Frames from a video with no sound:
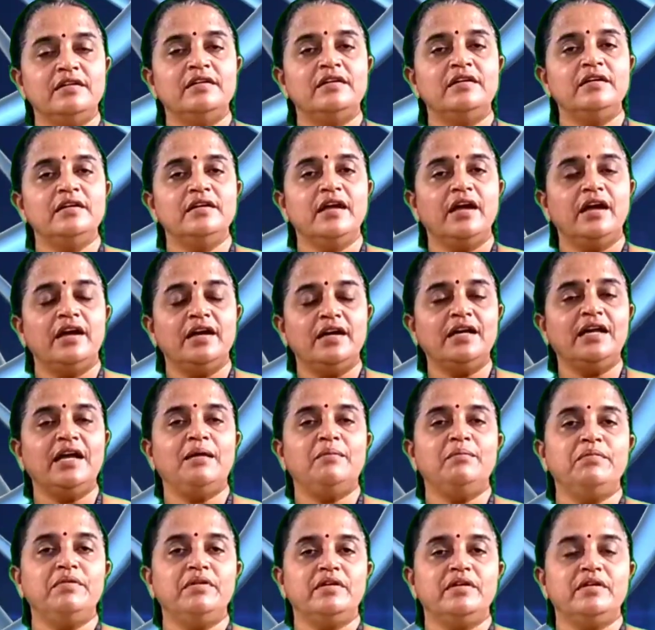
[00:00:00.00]
3rd
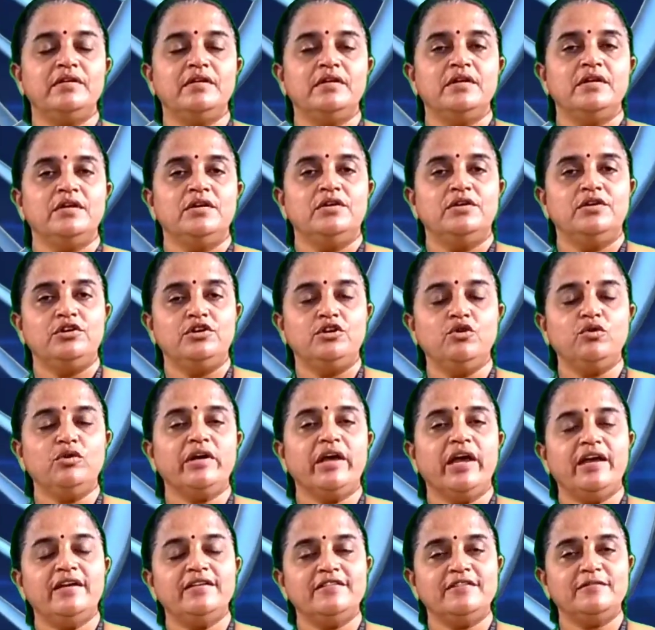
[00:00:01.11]
attempt
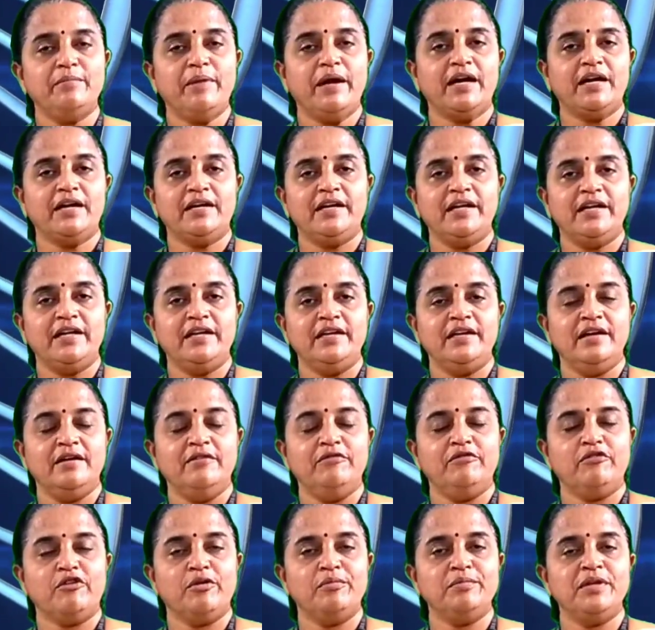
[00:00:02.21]
took S
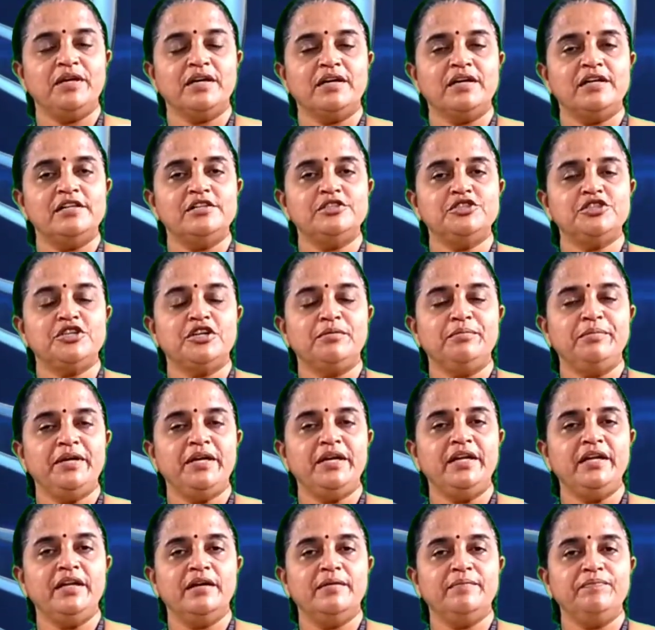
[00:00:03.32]
bacteria from the culture
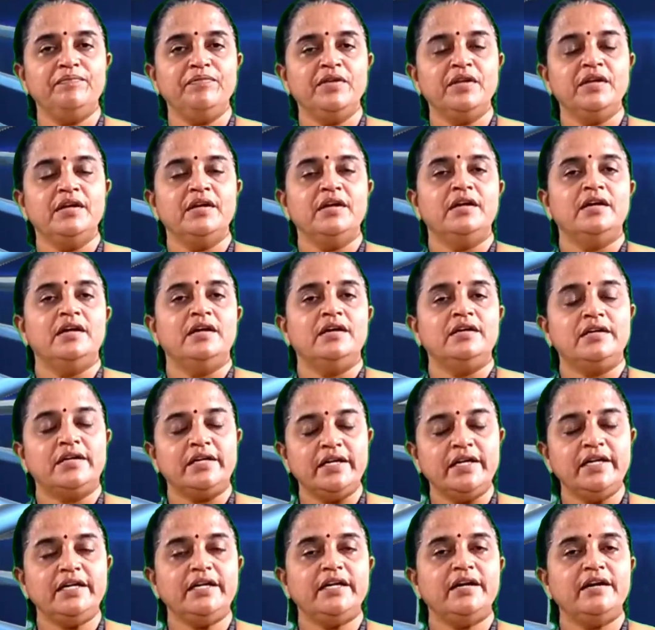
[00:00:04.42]
medium,
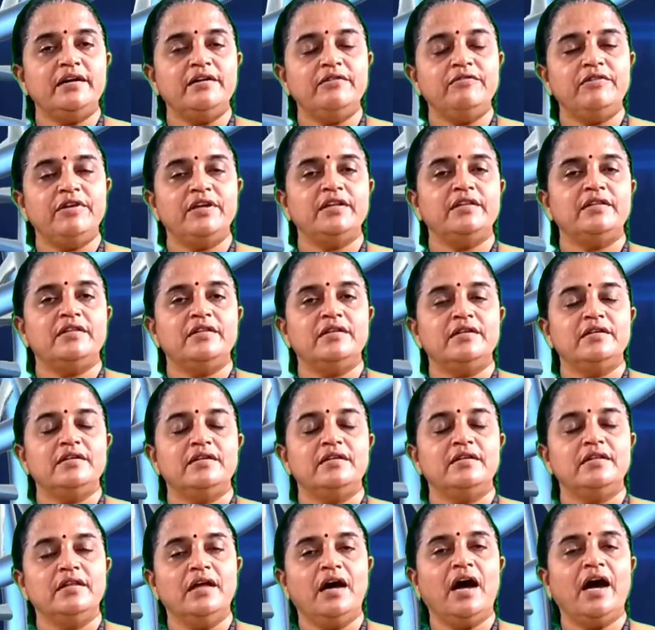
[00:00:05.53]
treated with
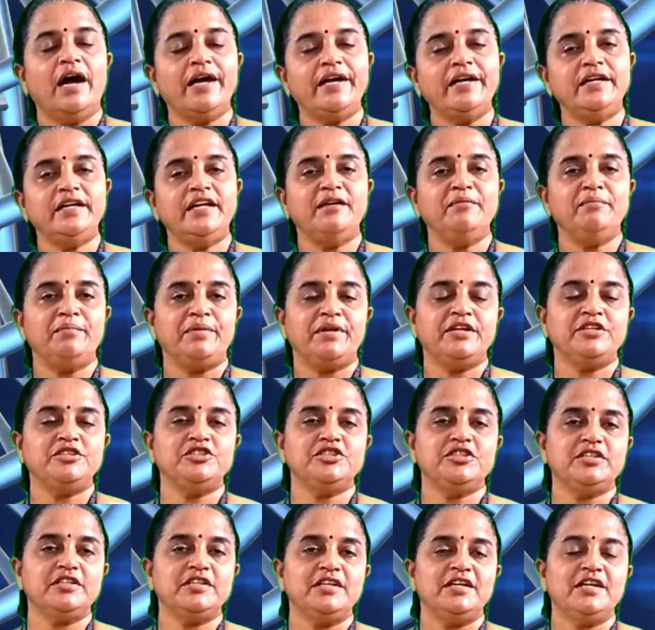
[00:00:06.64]
the high
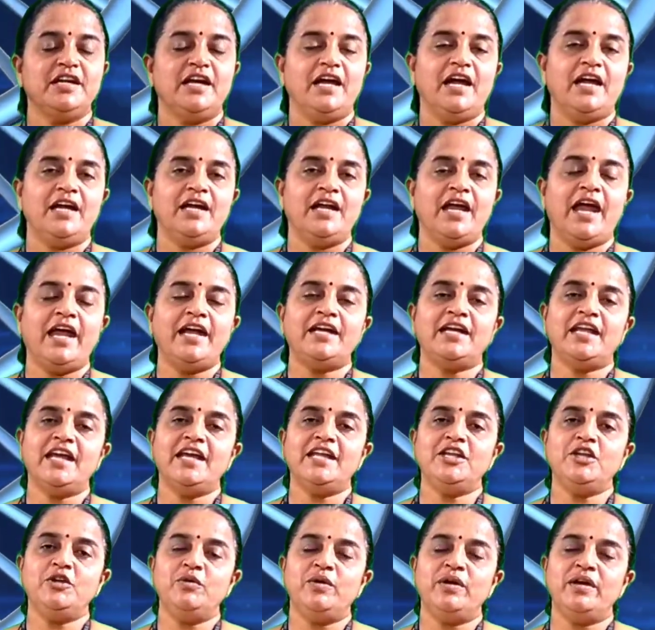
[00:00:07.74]
temperature and
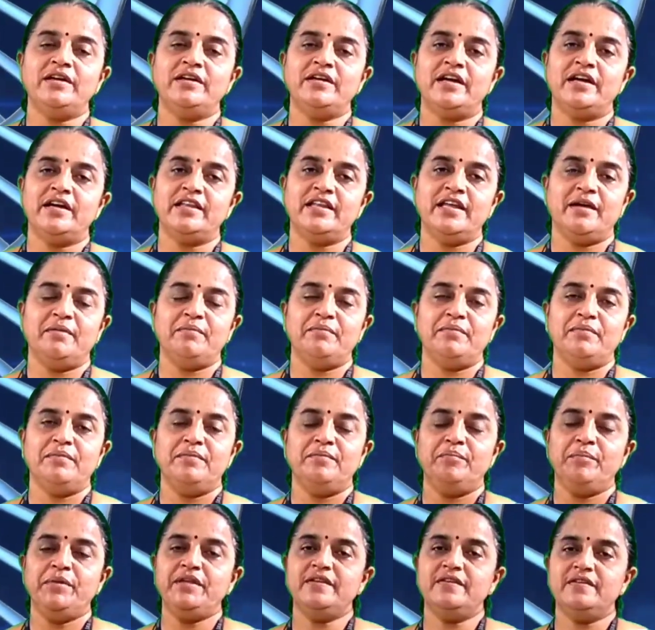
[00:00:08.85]
attenuated
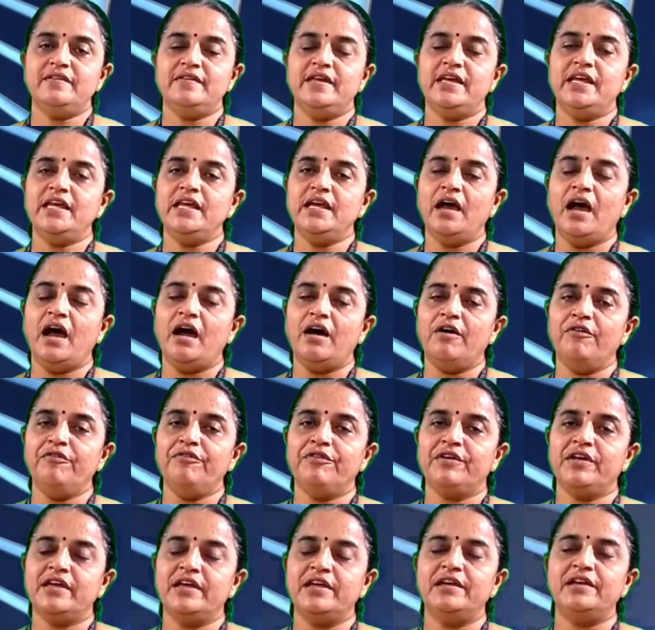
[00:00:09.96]
them. Means he
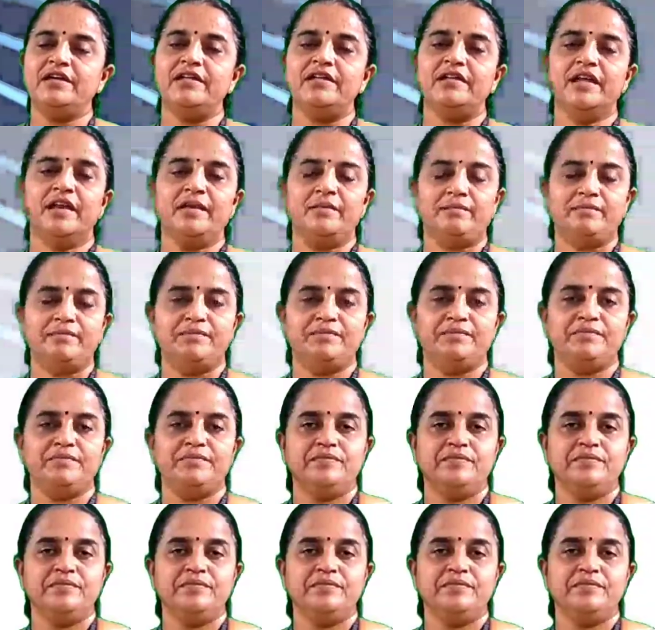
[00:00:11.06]
half killed them,